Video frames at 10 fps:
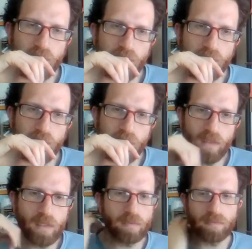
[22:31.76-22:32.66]

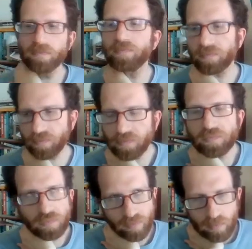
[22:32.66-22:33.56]

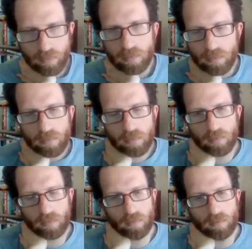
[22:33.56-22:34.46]

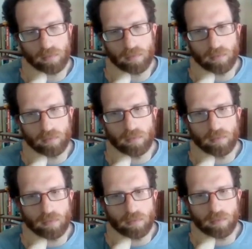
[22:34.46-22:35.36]

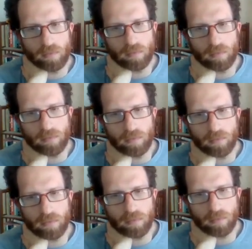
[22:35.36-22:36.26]

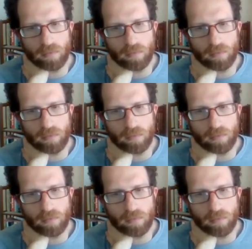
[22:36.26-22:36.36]
The person shown says nothing.